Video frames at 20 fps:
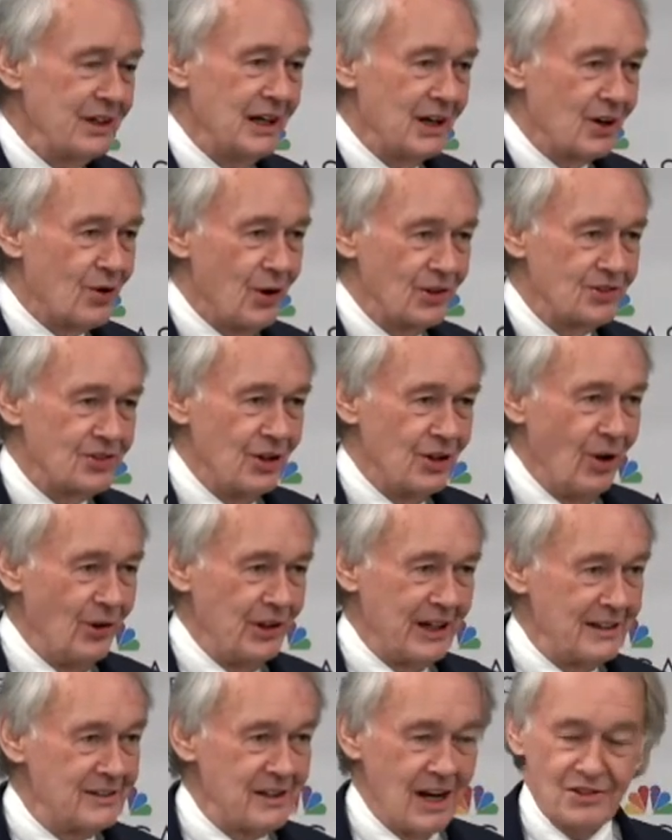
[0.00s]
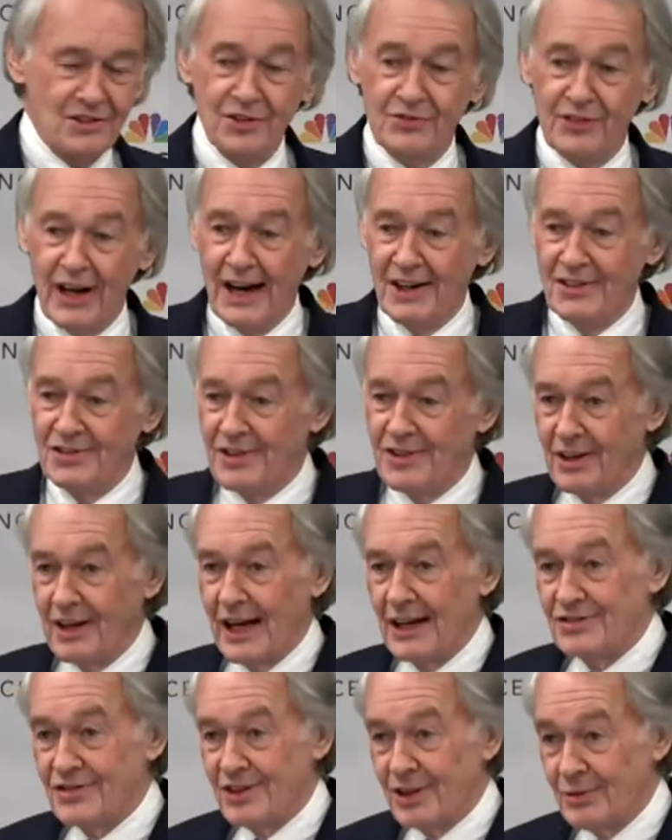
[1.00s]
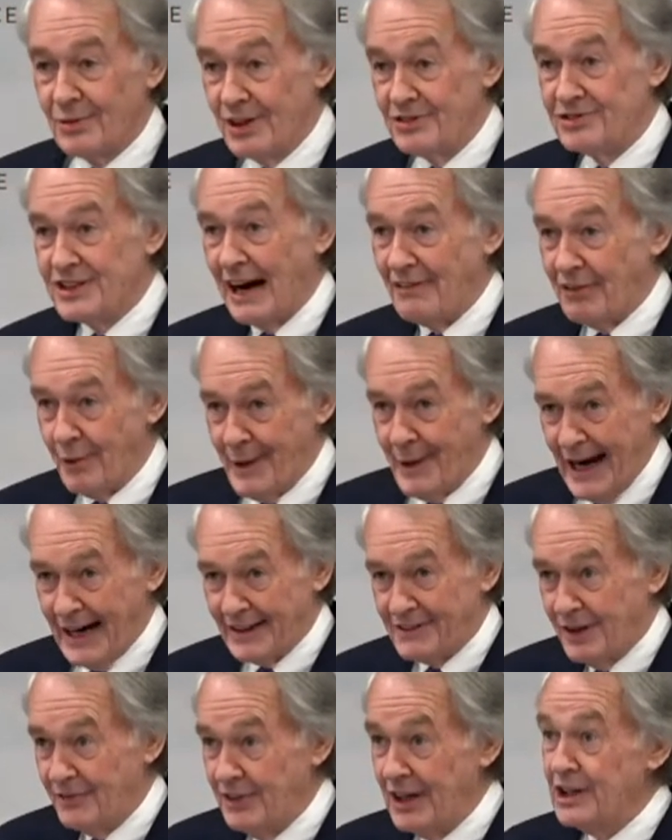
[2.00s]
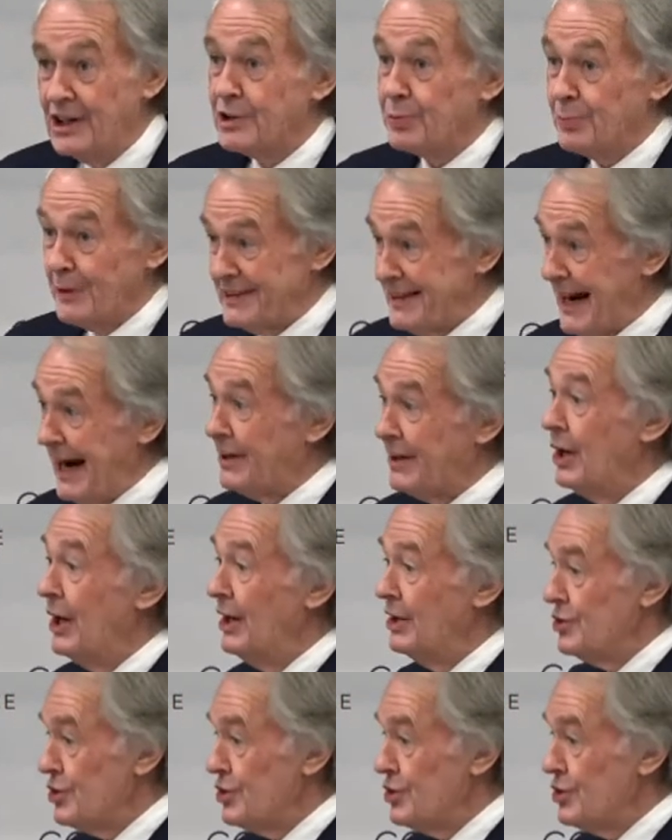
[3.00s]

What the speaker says: And of course, it only intensifies the less there is government activity to protect